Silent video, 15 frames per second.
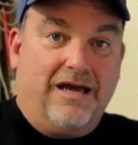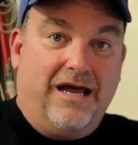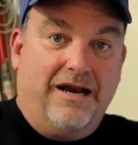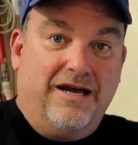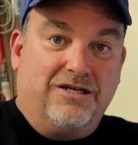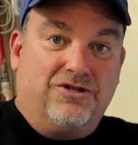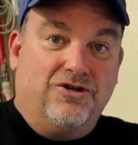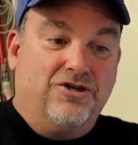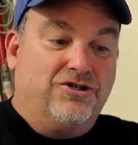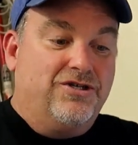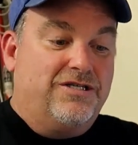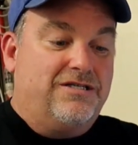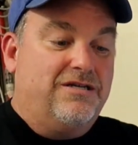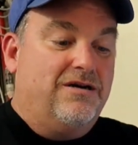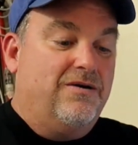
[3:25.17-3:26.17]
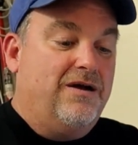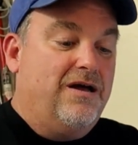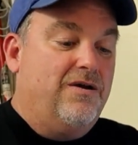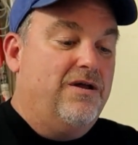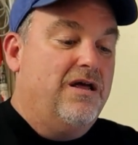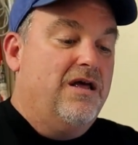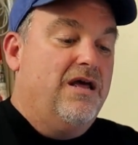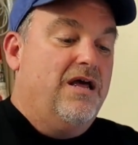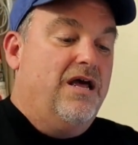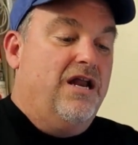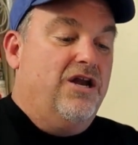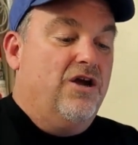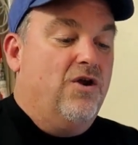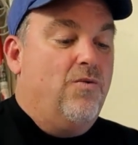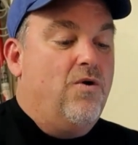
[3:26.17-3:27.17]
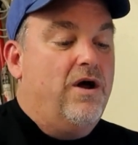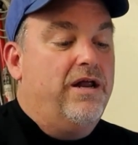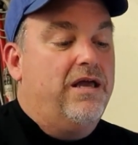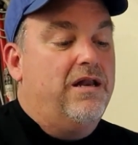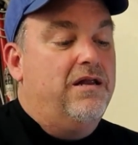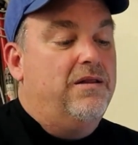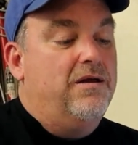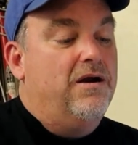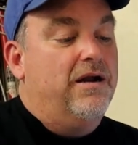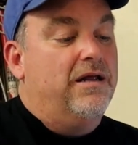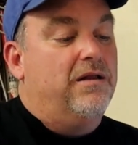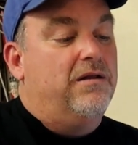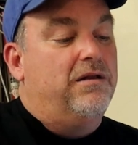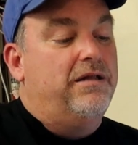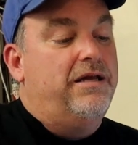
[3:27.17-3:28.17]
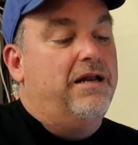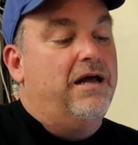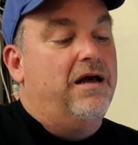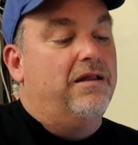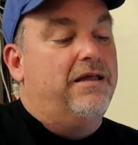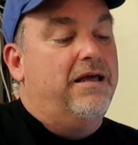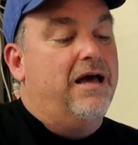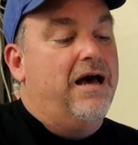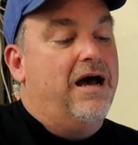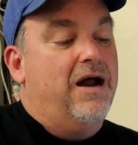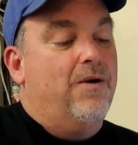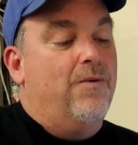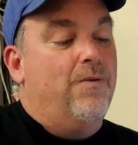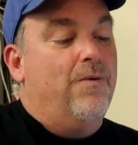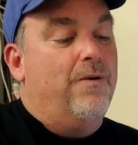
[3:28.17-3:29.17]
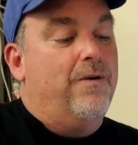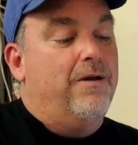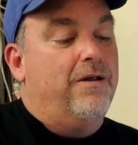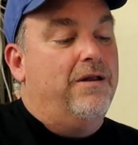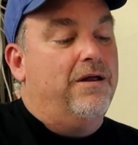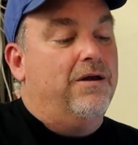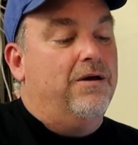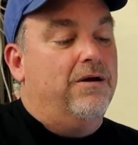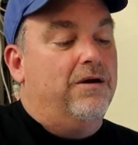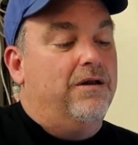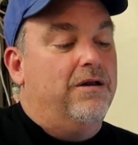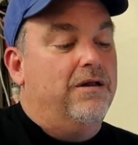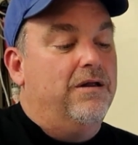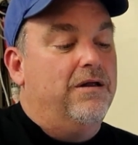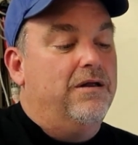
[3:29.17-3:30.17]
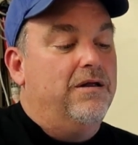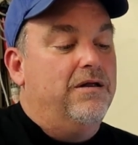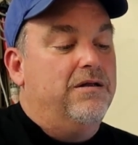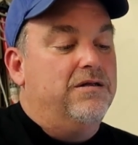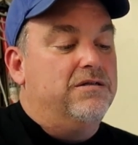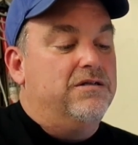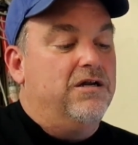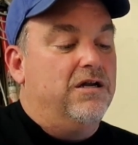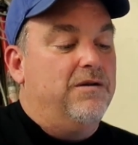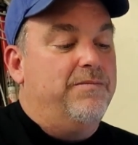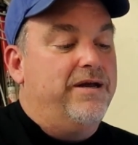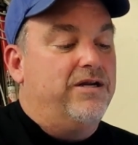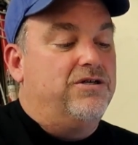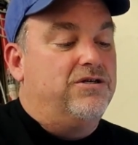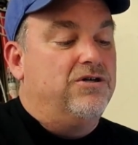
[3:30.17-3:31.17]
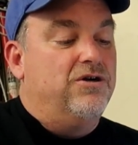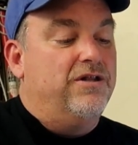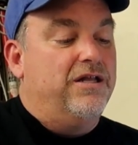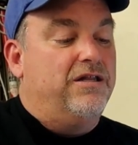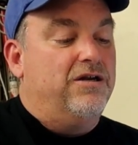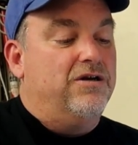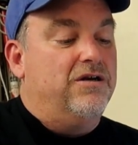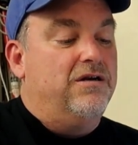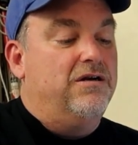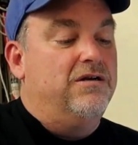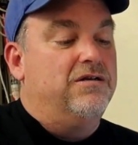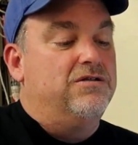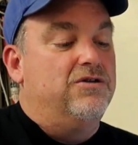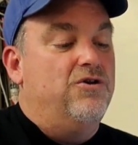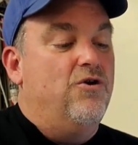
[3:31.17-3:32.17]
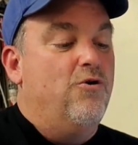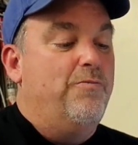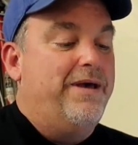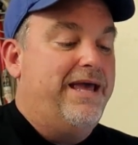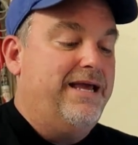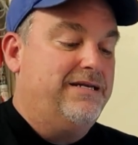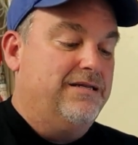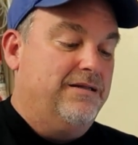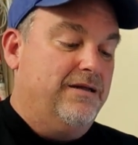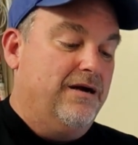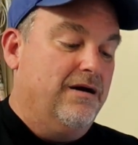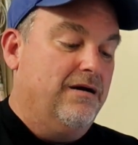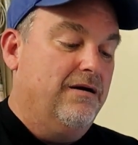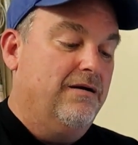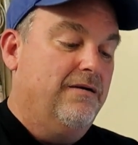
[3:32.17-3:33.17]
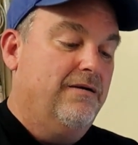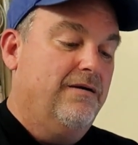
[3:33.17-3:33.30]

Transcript: I got an extra hook just sitting around, and you're going to want to get in there and clean out the eye really good. So you're going to make sure that there's no paint in there.